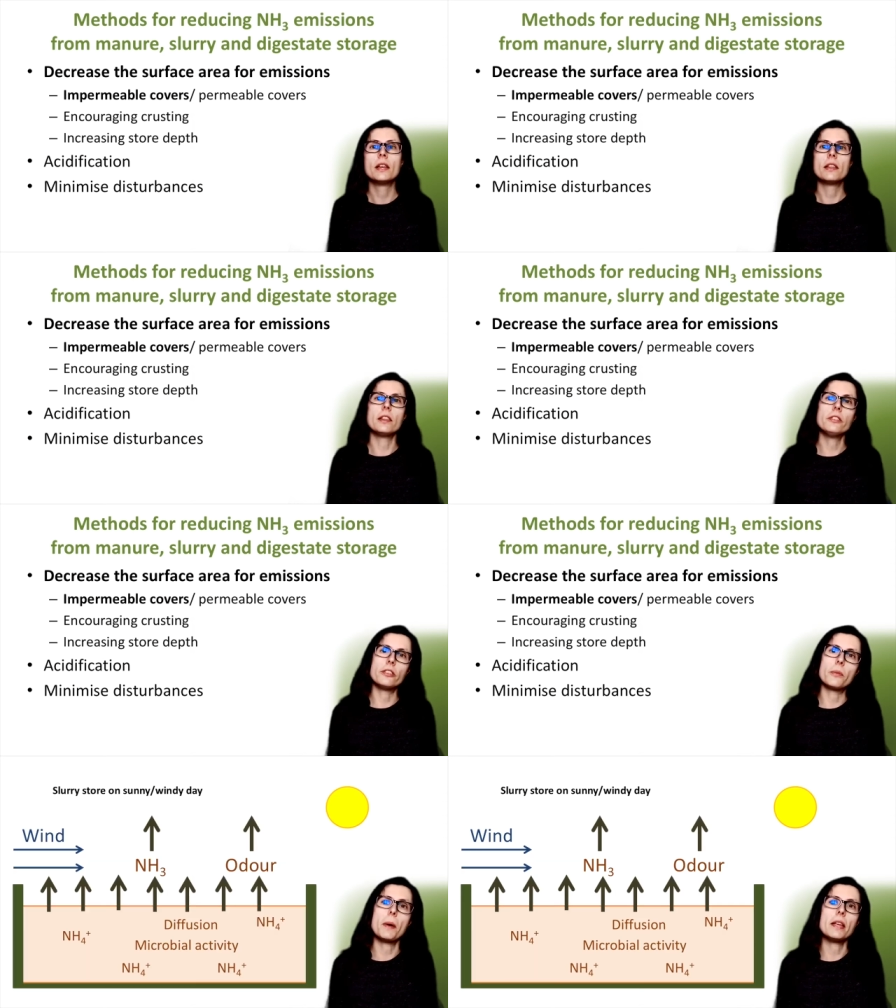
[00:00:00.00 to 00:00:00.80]
This is
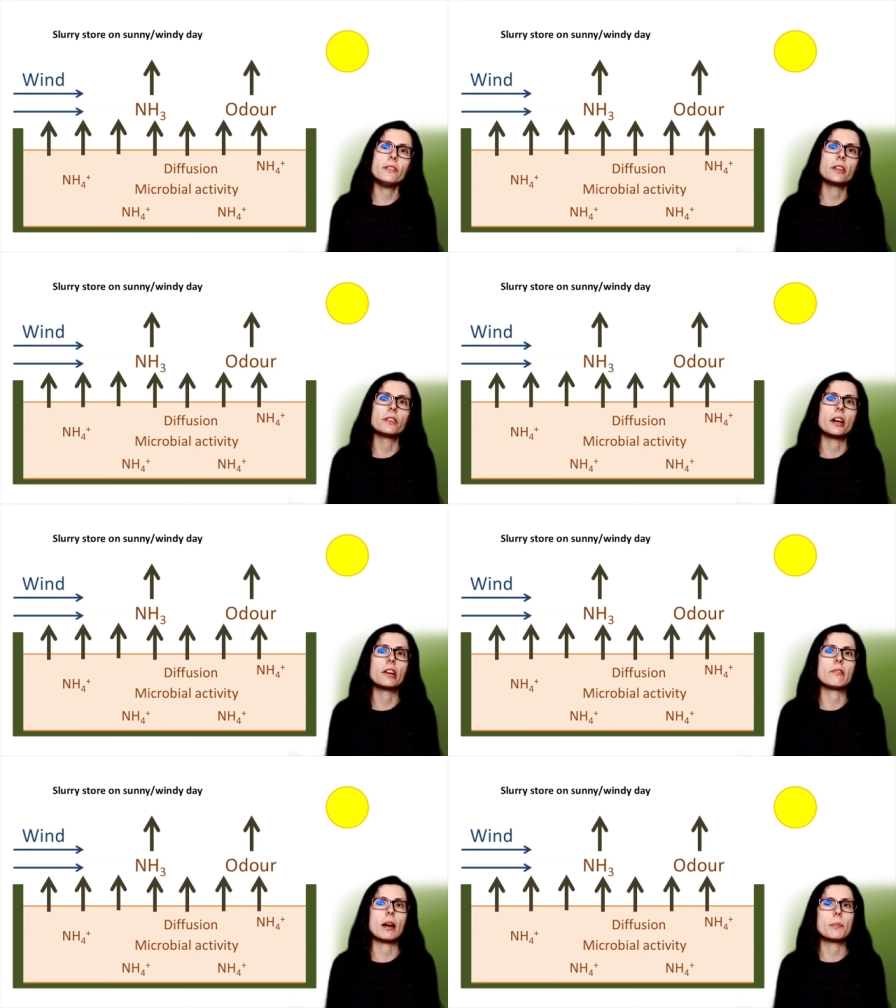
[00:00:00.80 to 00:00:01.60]
a basic
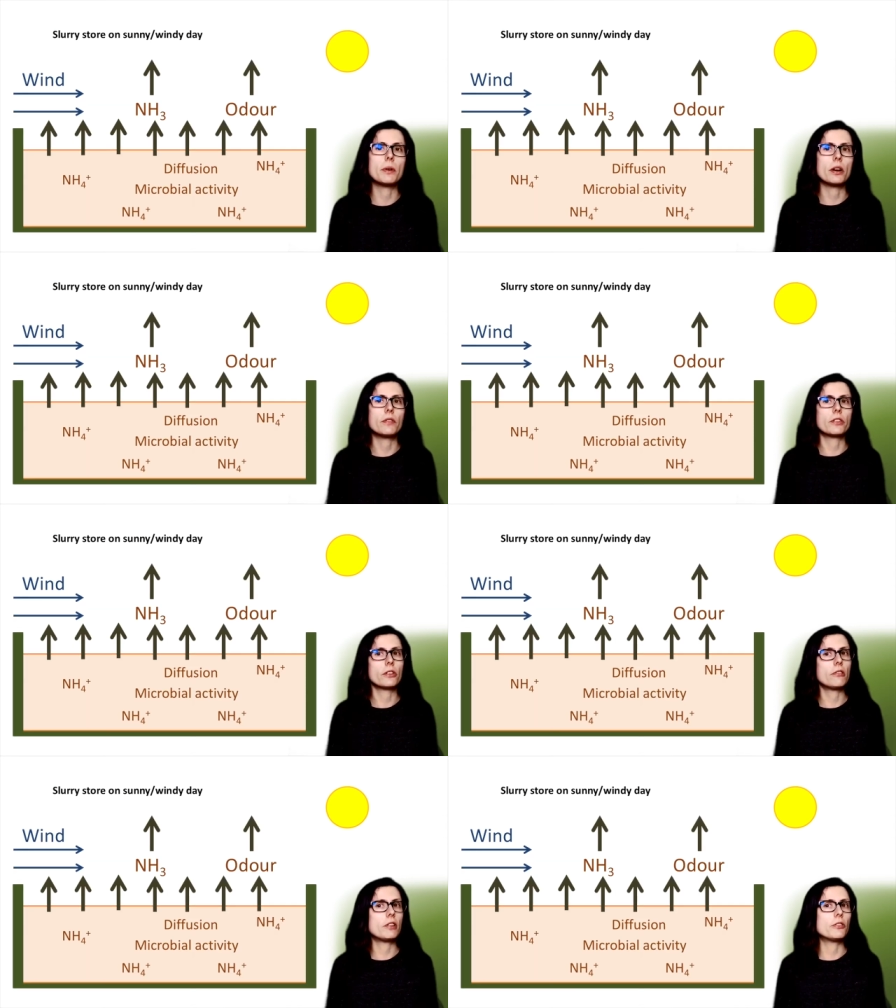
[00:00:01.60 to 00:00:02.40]
diagram of a
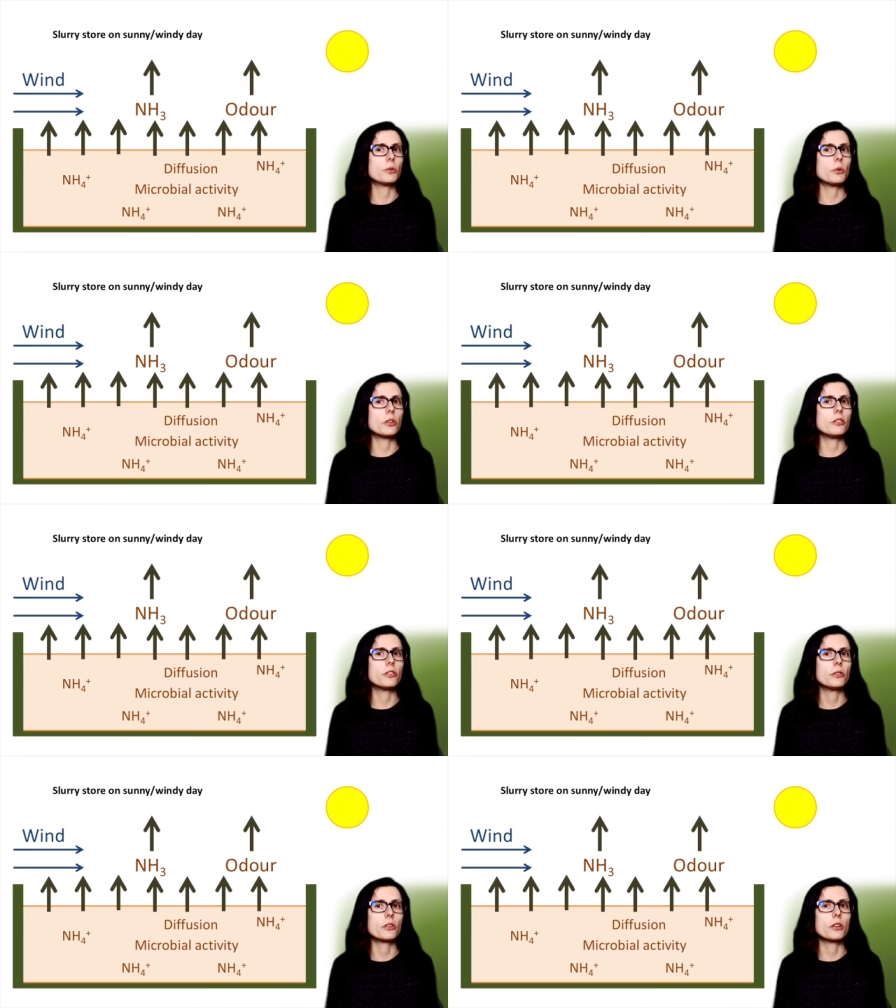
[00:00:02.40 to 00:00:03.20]
slurry store that is
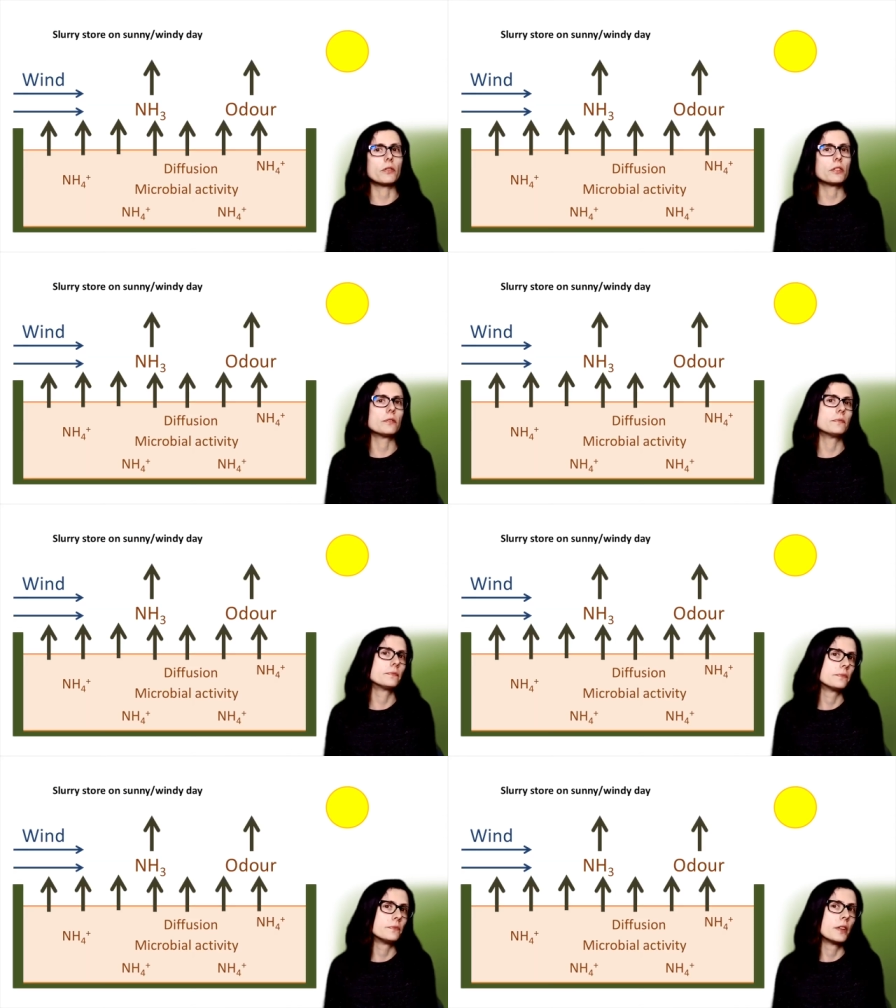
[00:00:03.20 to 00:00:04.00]
not covered,
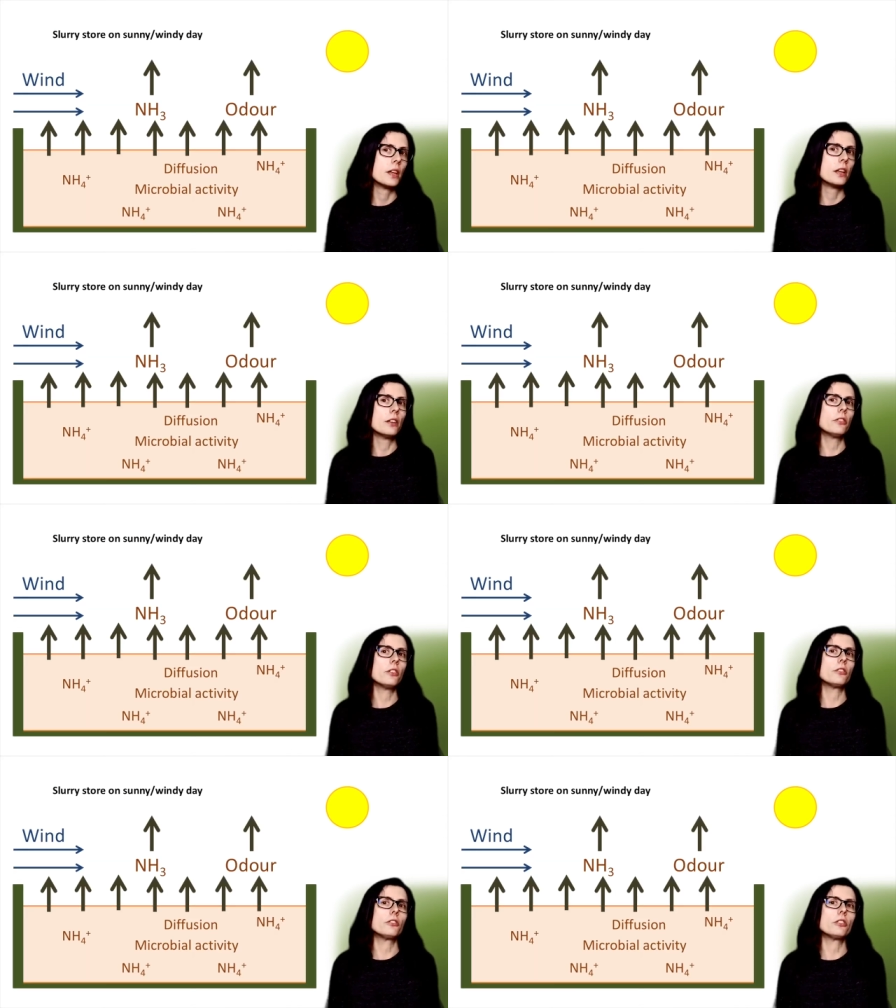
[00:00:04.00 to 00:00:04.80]

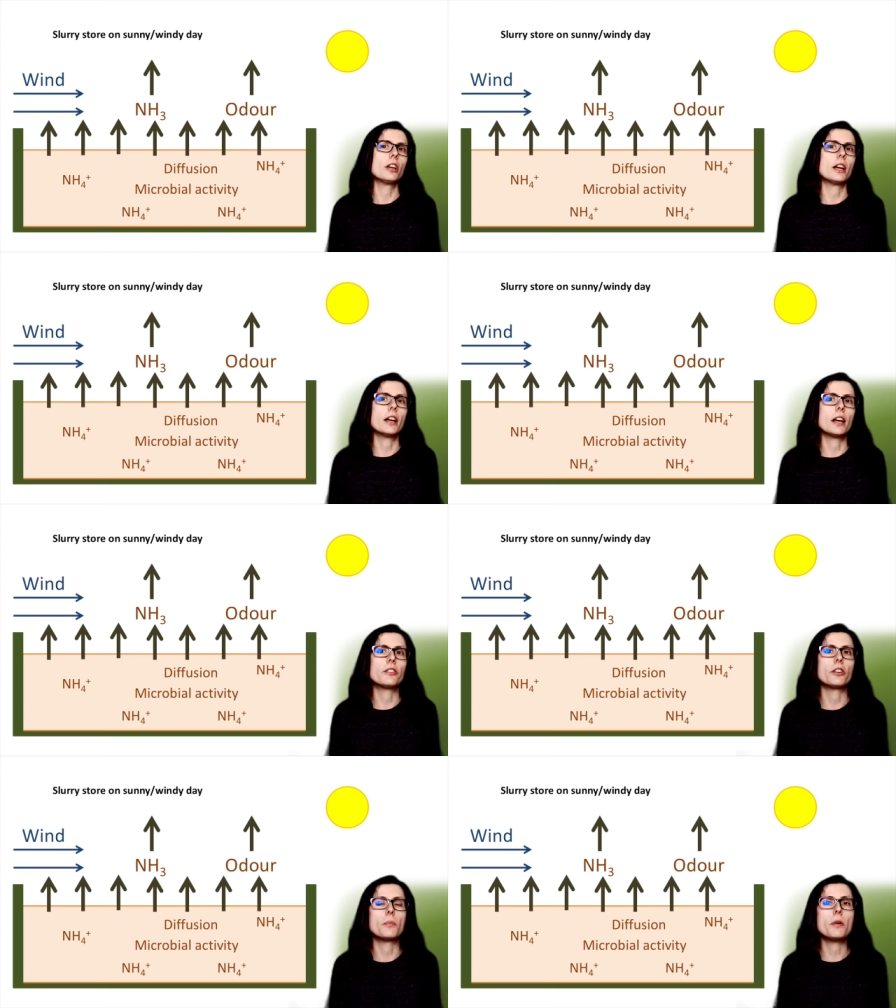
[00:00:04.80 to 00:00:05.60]
such as
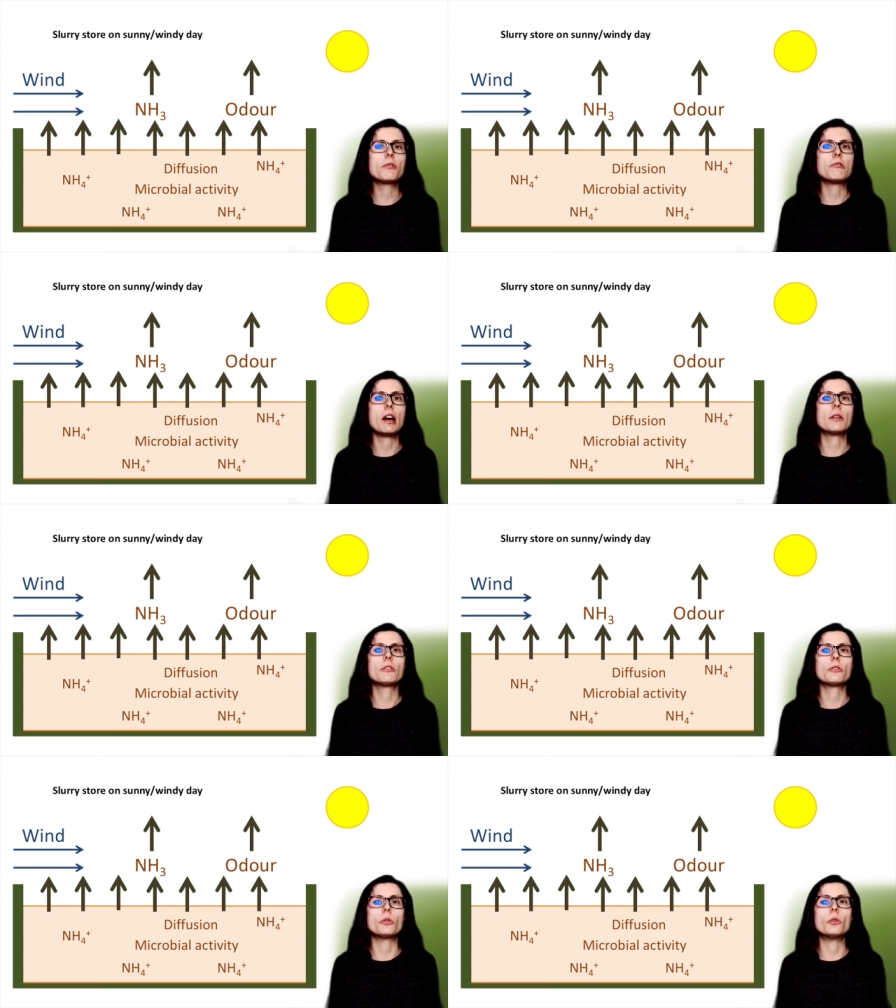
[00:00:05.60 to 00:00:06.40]
an above ground
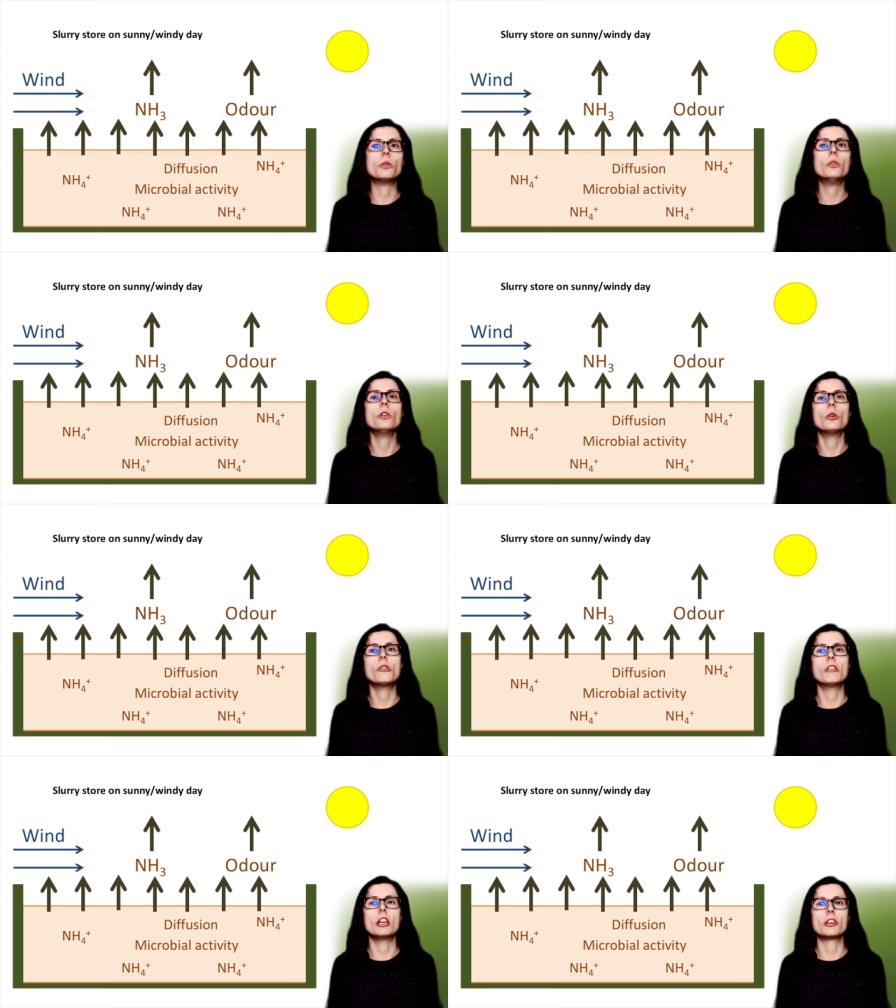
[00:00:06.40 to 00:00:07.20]
store or
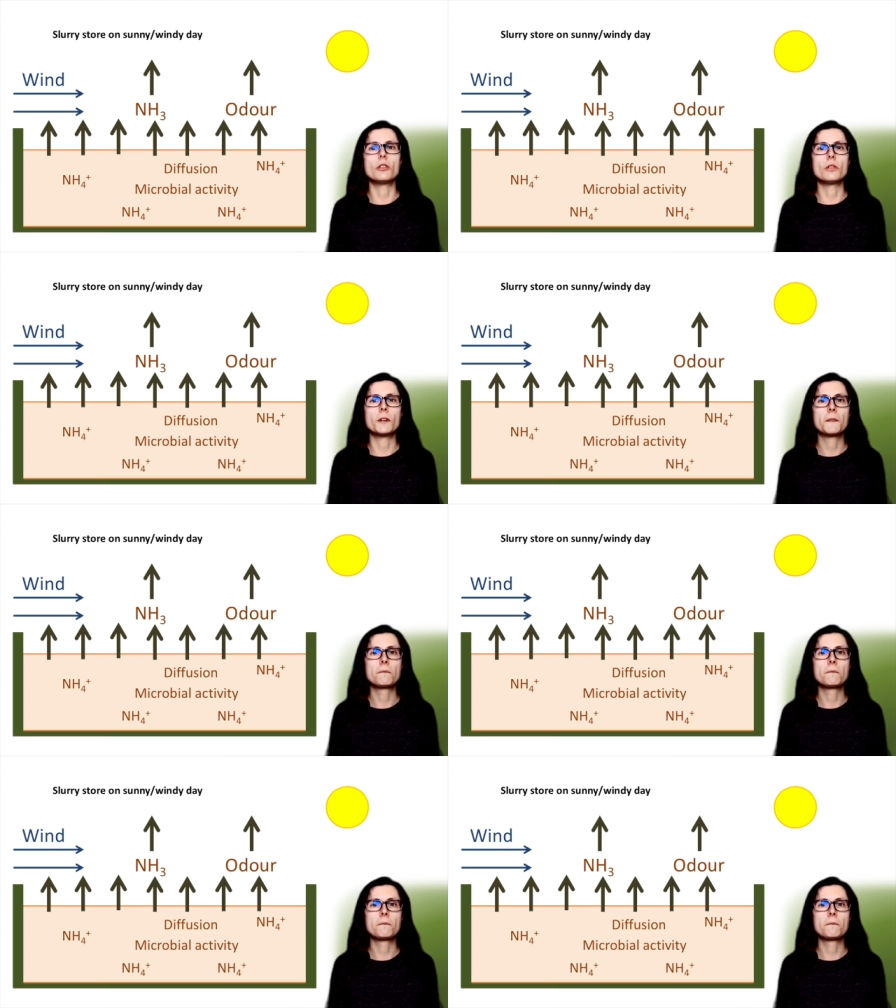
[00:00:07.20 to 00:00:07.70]
a lagoon.